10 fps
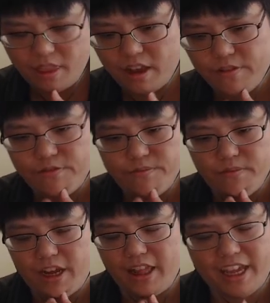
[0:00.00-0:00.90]
I,
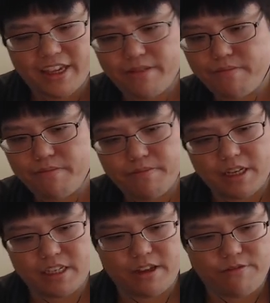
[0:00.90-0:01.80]
I like it,
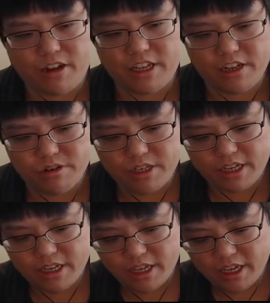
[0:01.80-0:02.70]
because I find it
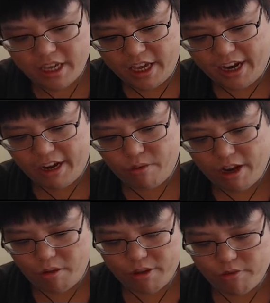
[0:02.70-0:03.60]
interesting, and I write
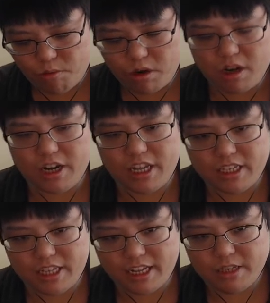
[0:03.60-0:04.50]
only for one
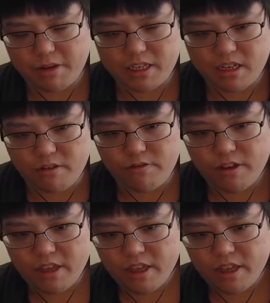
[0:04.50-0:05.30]
audience, and that's myself.